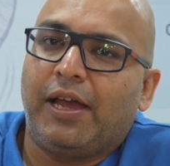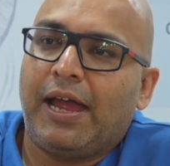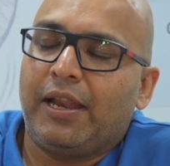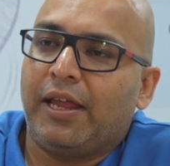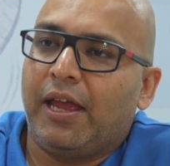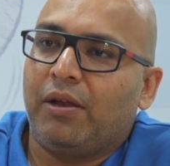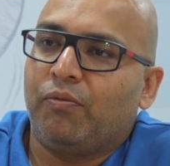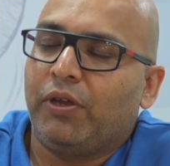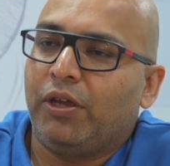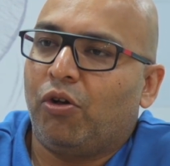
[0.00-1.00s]
And then
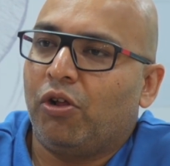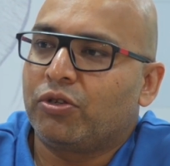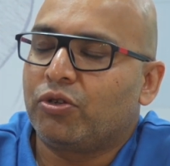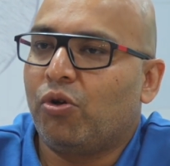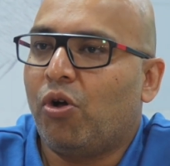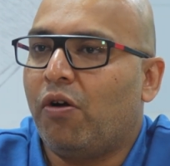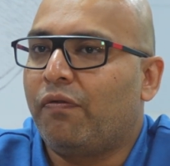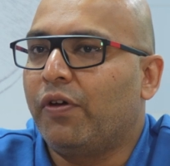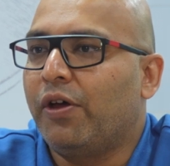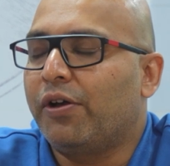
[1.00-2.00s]
we also
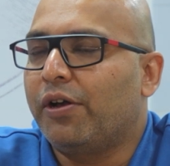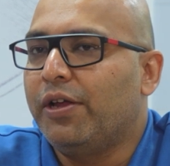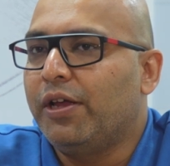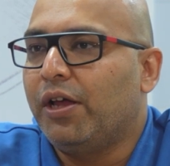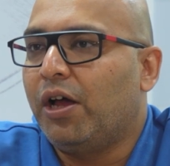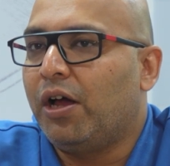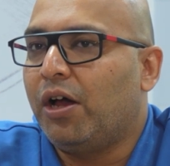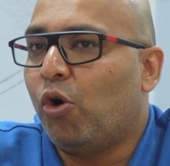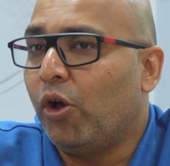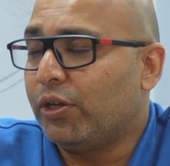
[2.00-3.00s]
offer
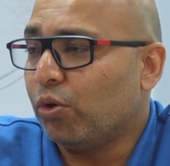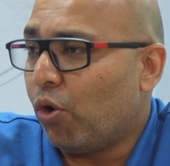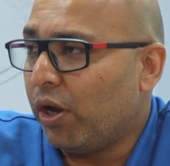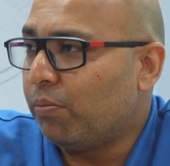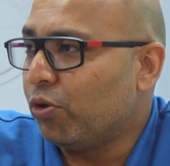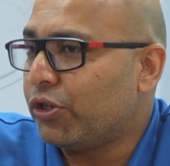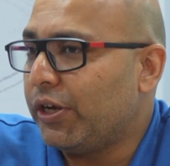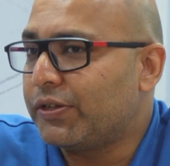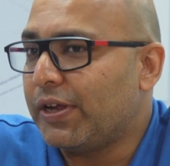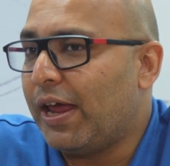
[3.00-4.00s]
oil-to-oil
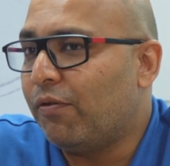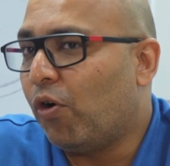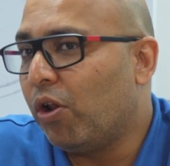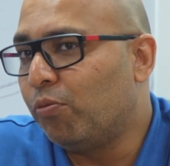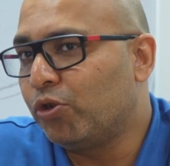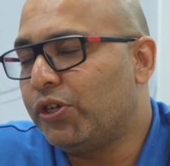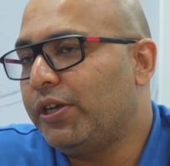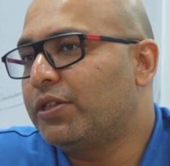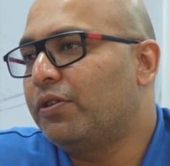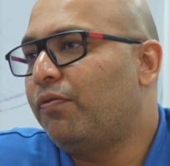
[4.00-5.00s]
bushings and wall
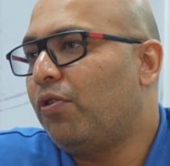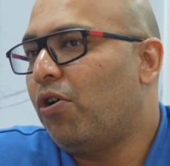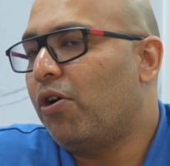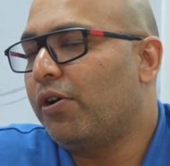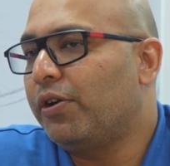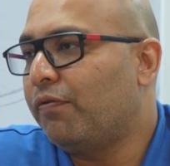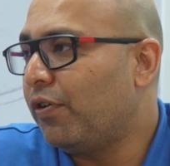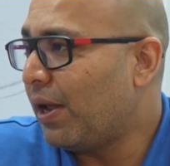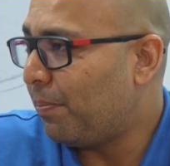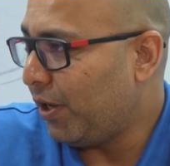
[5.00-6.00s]
bushings for
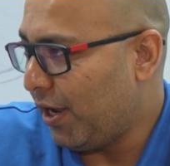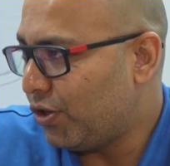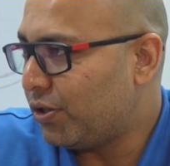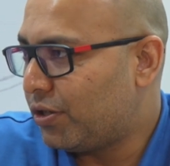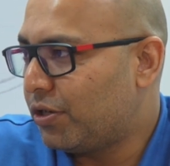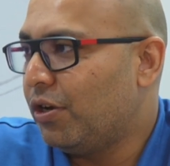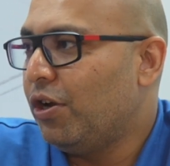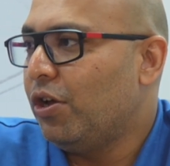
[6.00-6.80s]
different applications.